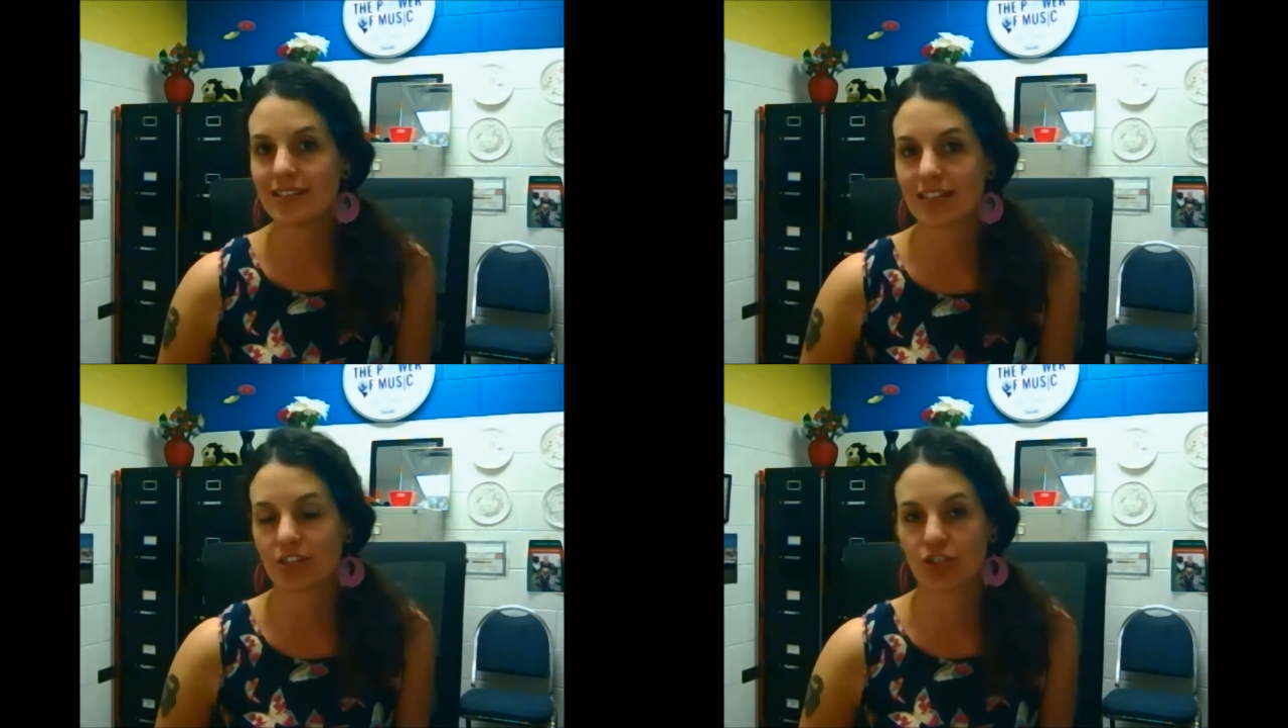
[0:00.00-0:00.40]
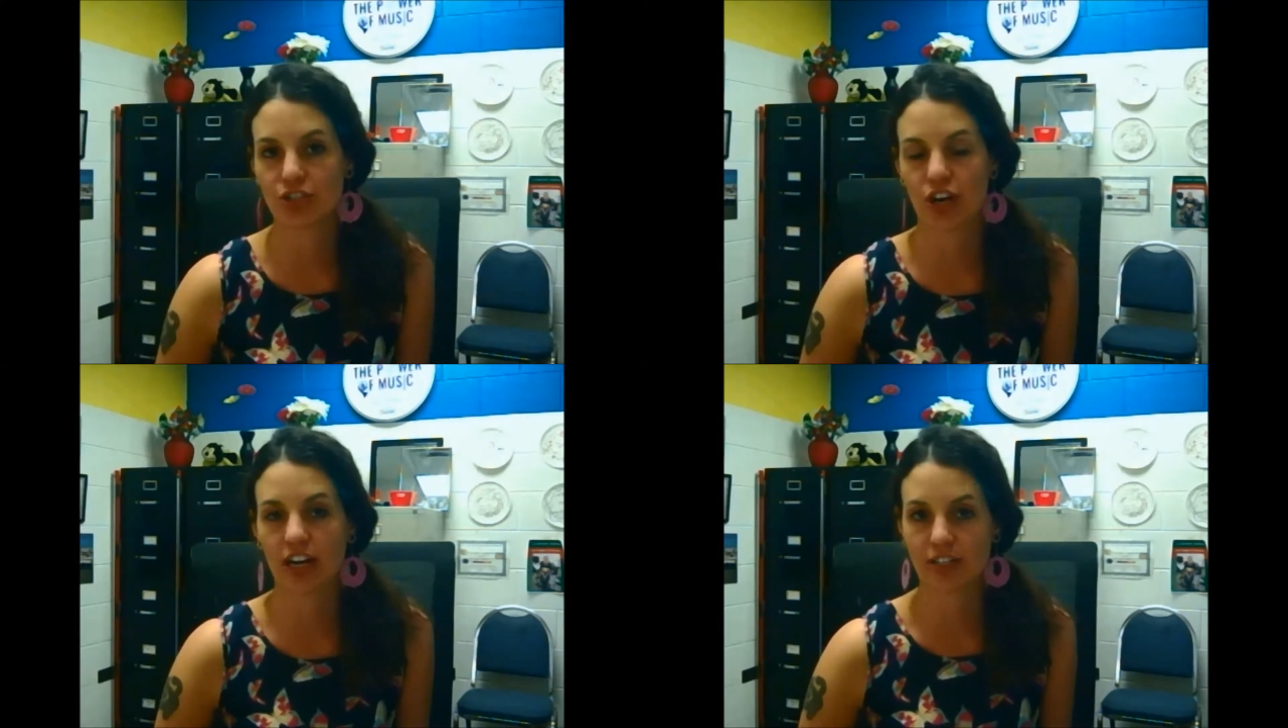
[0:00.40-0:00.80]
signatures
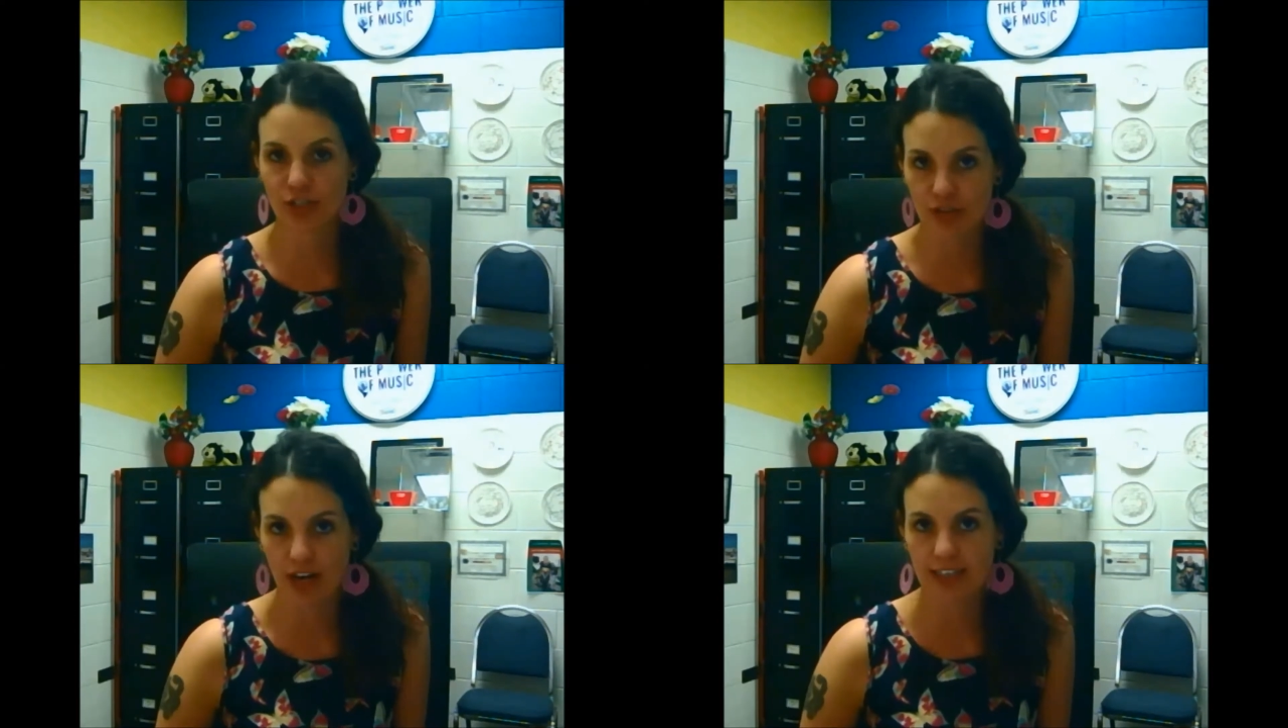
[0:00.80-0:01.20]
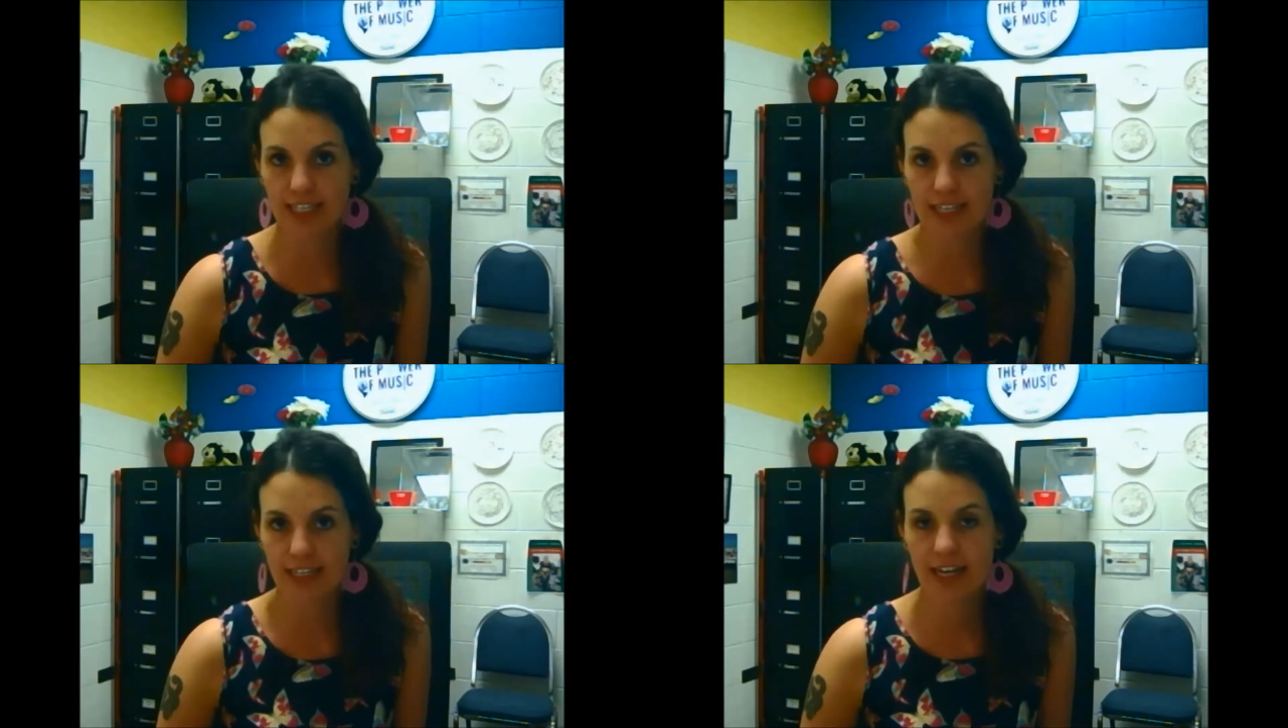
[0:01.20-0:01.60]
are
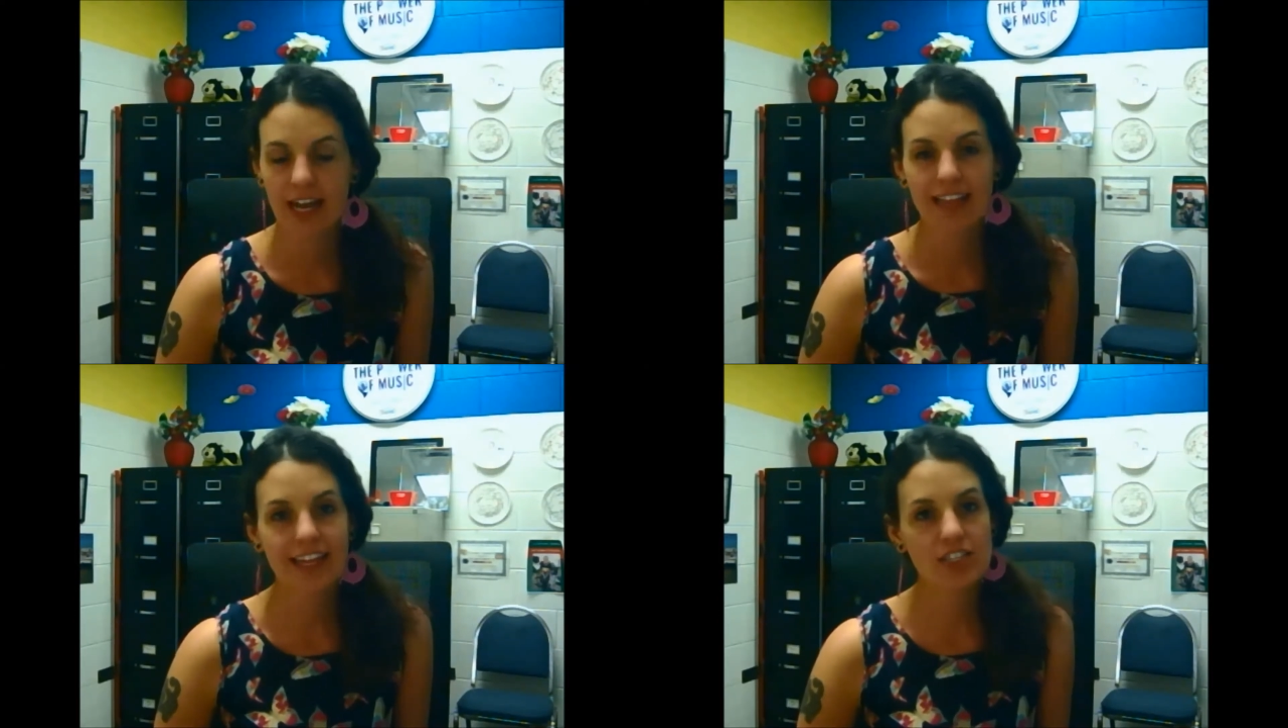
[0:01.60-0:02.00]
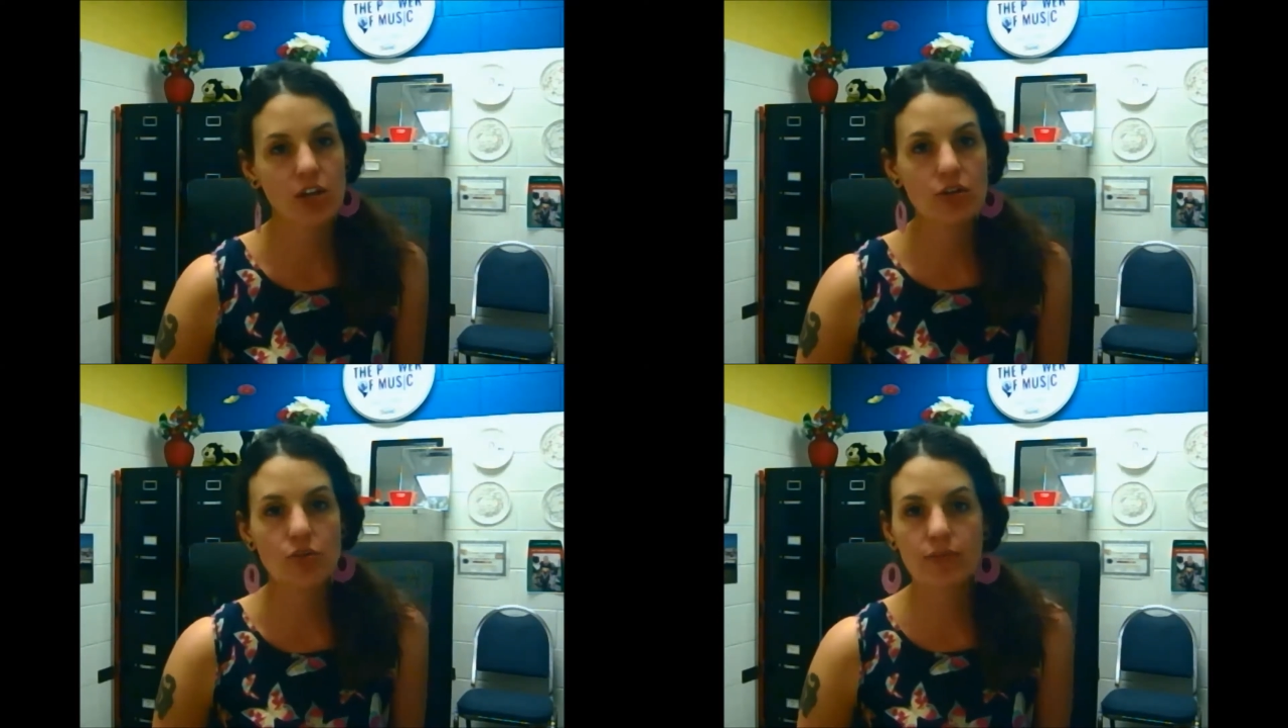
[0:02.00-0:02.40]
constructed, that's
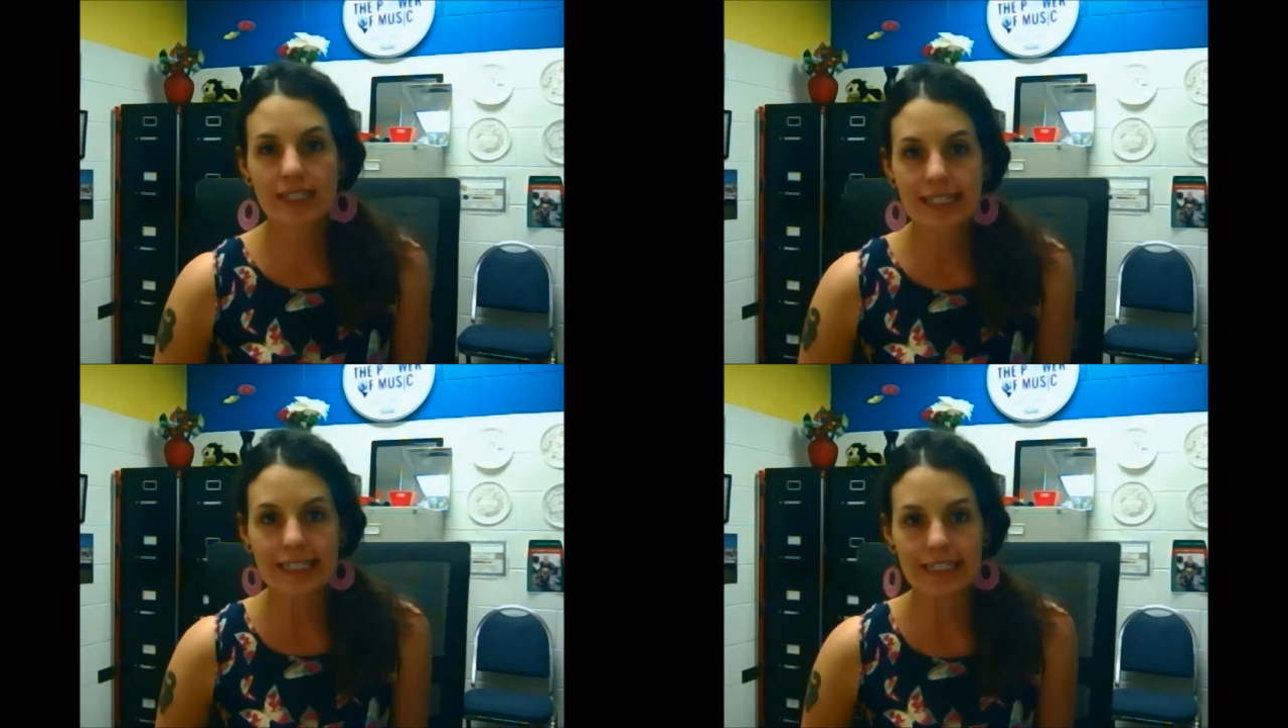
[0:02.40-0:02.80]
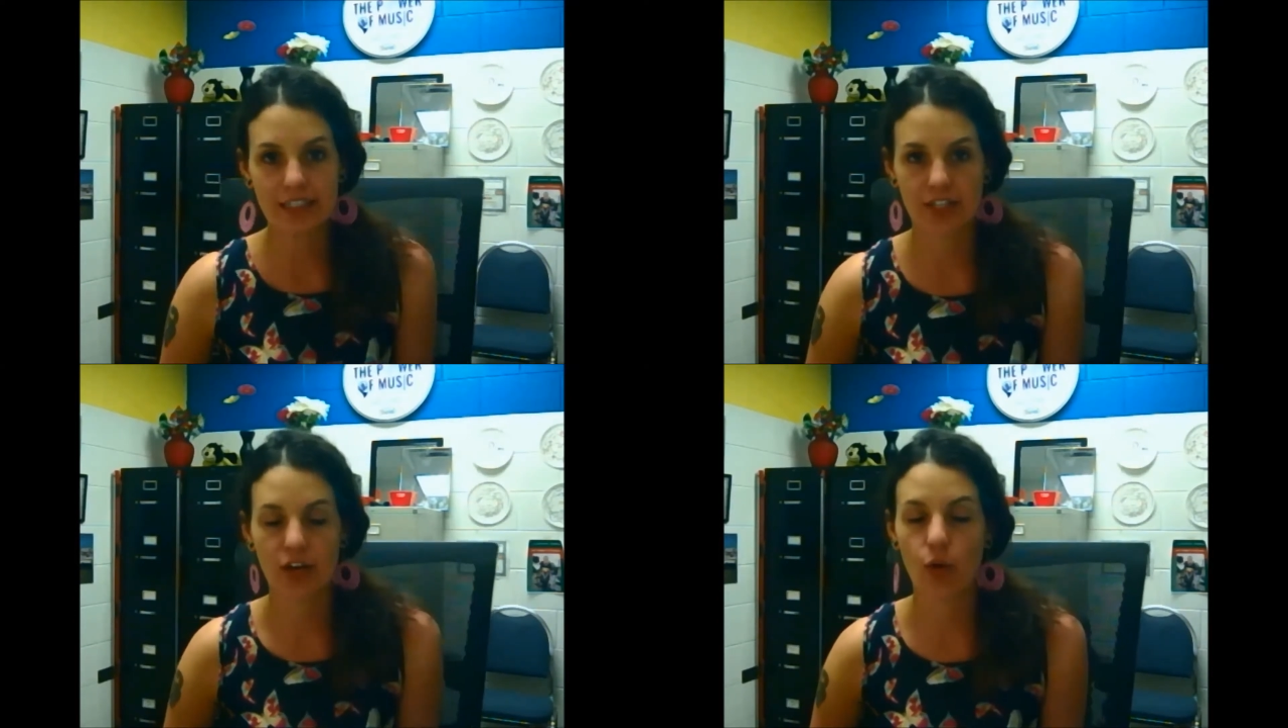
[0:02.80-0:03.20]
all you really need
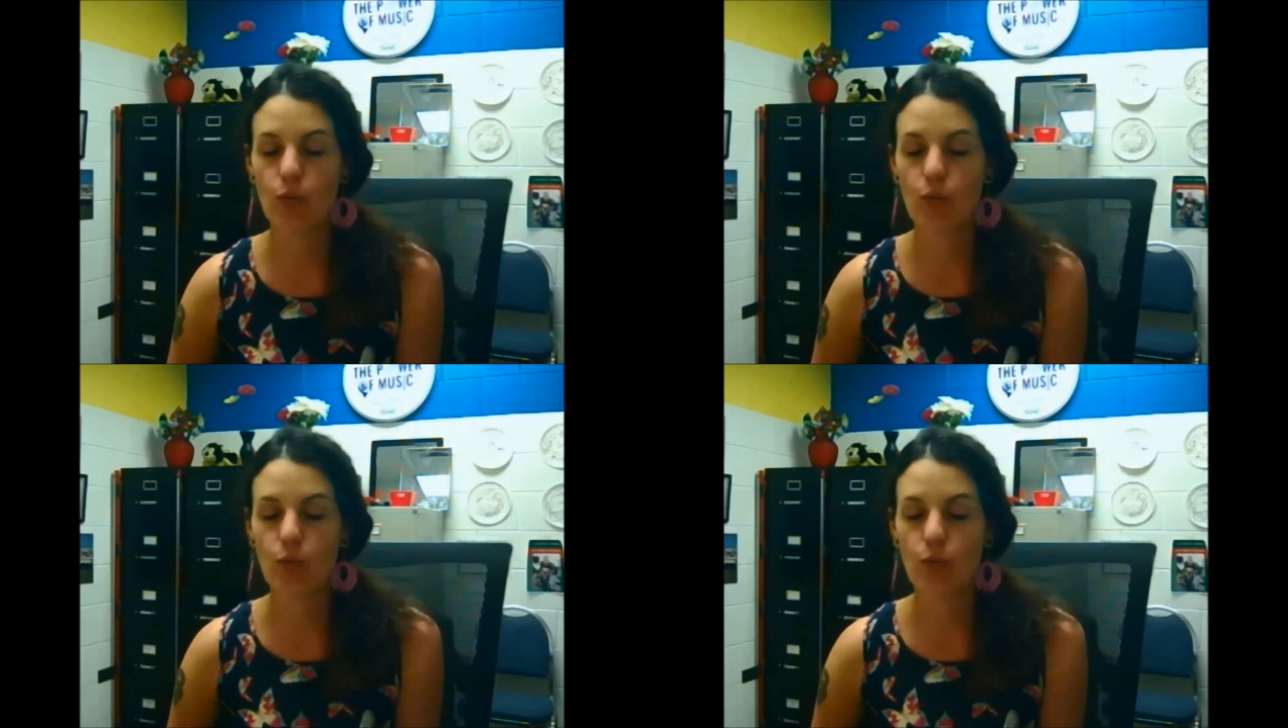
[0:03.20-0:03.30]
to know.